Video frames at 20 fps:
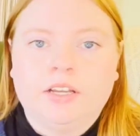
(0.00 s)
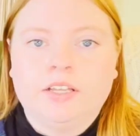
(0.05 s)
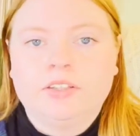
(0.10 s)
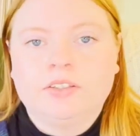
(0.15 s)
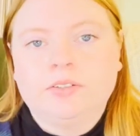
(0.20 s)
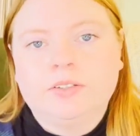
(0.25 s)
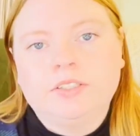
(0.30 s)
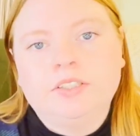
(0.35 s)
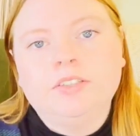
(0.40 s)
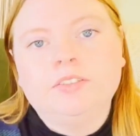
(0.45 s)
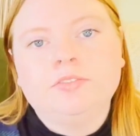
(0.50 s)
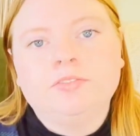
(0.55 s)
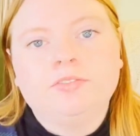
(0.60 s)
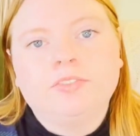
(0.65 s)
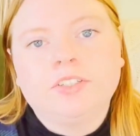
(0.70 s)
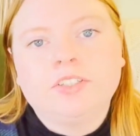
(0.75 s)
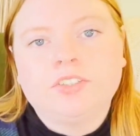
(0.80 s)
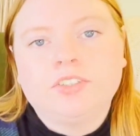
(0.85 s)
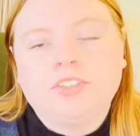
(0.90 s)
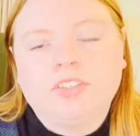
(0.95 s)
So I didn't
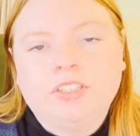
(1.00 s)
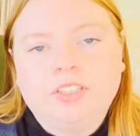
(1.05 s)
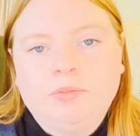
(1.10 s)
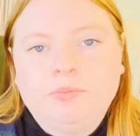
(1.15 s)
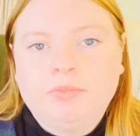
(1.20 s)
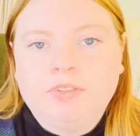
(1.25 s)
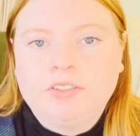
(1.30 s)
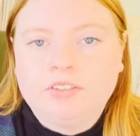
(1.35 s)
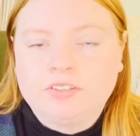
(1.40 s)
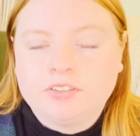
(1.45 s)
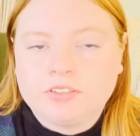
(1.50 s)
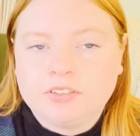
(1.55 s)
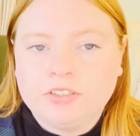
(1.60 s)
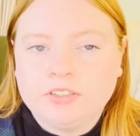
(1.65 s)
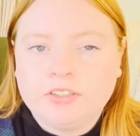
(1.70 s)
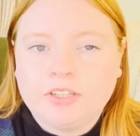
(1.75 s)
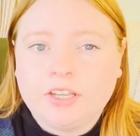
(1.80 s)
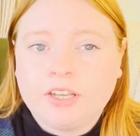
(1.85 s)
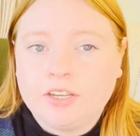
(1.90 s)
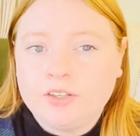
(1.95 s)
French seam the
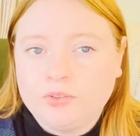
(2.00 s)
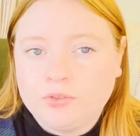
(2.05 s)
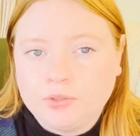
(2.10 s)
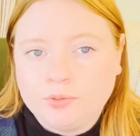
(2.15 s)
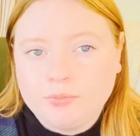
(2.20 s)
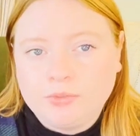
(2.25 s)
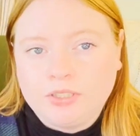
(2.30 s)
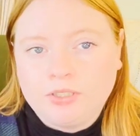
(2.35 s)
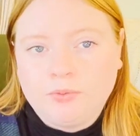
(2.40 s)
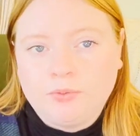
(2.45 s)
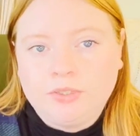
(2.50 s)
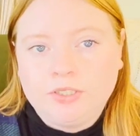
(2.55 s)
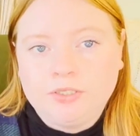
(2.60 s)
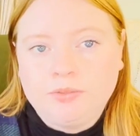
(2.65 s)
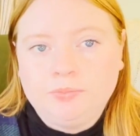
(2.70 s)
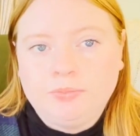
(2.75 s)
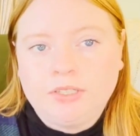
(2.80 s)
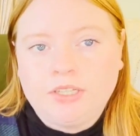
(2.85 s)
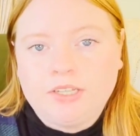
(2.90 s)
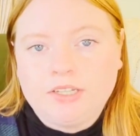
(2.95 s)
skirt like I normally
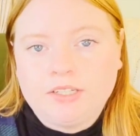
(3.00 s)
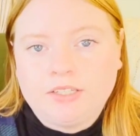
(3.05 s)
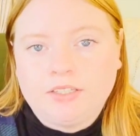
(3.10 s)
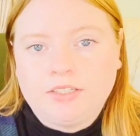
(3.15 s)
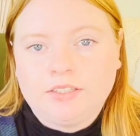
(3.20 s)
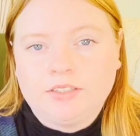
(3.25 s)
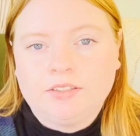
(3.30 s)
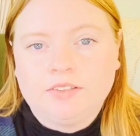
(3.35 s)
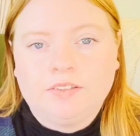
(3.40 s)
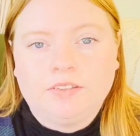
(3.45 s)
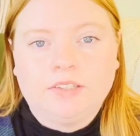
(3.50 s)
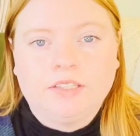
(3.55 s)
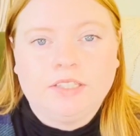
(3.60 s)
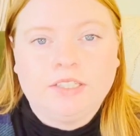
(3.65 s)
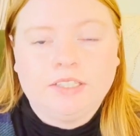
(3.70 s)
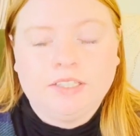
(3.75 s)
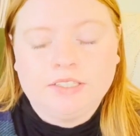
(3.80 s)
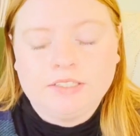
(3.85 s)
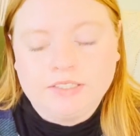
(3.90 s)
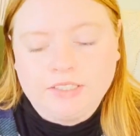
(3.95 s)
would because
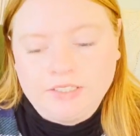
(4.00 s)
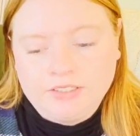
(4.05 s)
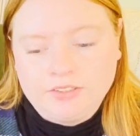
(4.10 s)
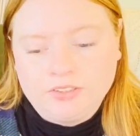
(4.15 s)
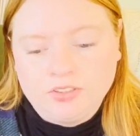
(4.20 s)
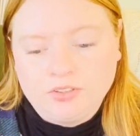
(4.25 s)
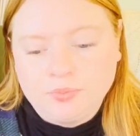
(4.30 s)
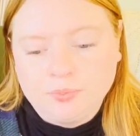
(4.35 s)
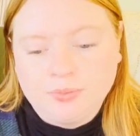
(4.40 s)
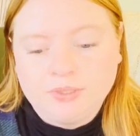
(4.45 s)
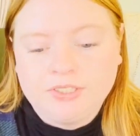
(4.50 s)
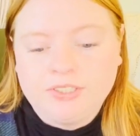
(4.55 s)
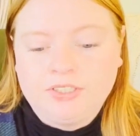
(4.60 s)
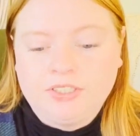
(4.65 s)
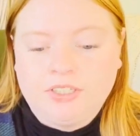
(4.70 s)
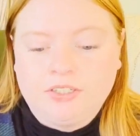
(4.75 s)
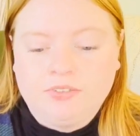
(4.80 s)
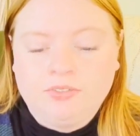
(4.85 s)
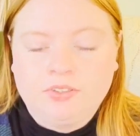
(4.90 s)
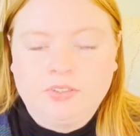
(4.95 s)
the lace is pretty
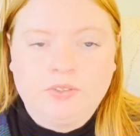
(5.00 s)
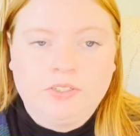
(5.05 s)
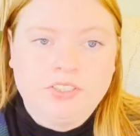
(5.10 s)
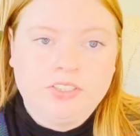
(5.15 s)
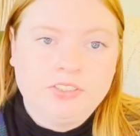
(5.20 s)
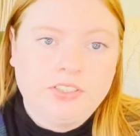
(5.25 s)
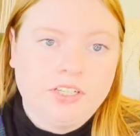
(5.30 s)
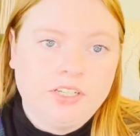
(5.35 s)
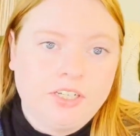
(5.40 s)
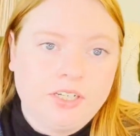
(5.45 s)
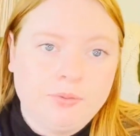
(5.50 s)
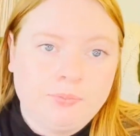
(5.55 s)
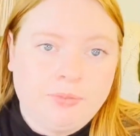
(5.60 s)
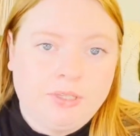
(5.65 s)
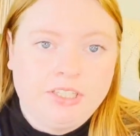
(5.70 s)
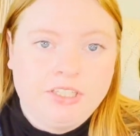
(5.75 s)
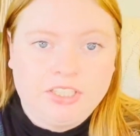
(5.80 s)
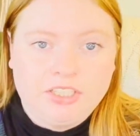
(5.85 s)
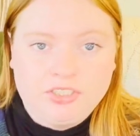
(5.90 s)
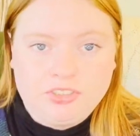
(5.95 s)
tough, so I just ended up
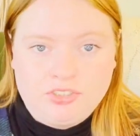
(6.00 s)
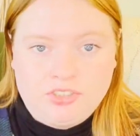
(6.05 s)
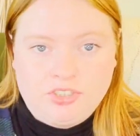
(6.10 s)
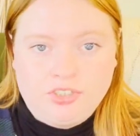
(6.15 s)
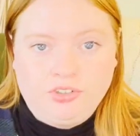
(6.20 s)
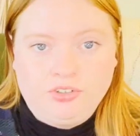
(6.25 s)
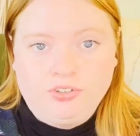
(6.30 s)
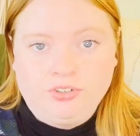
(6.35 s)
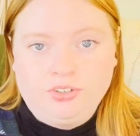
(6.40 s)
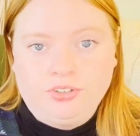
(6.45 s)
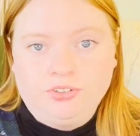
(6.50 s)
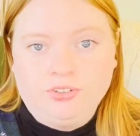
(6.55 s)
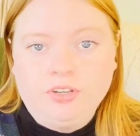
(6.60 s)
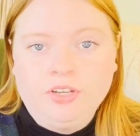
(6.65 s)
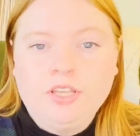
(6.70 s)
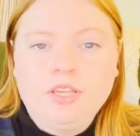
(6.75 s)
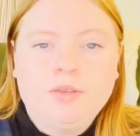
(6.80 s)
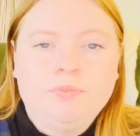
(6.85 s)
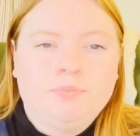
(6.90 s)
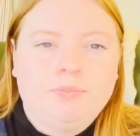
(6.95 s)
pinking
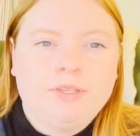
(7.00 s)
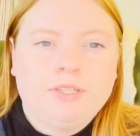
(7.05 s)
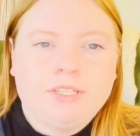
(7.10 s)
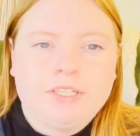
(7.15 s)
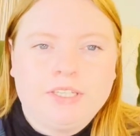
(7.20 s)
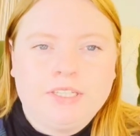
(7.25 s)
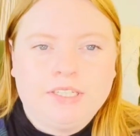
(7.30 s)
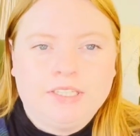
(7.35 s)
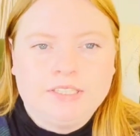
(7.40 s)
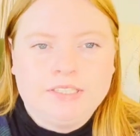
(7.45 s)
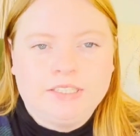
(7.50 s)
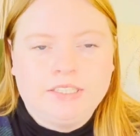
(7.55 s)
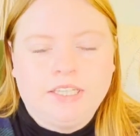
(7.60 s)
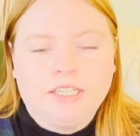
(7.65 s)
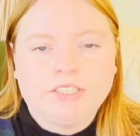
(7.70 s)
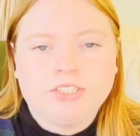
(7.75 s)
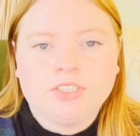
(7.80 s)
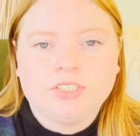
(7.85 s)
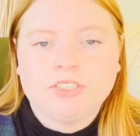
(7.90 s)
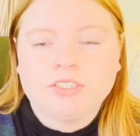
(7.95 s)
the
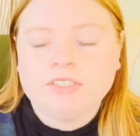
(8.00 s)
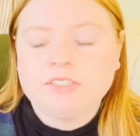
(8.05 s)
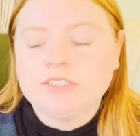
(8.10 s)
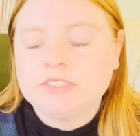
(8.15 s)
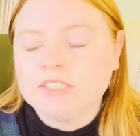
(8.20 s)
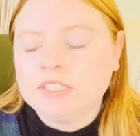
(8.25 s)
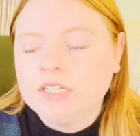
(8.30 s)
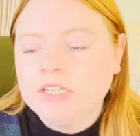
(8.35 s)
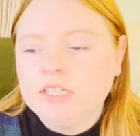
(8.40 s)
edges